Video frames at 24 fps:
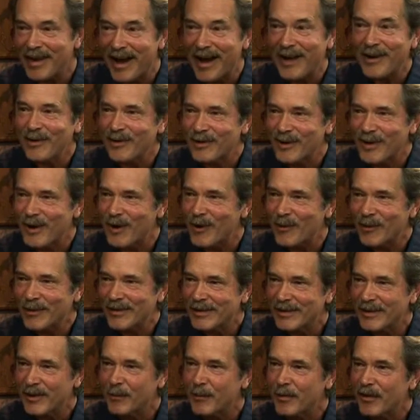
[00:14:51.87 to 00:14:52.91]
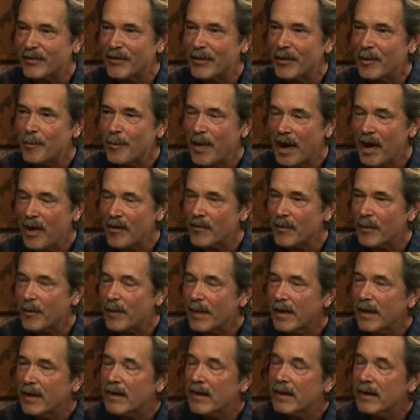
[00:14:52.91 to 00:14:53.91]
I don't know, but very powerful. Yeah.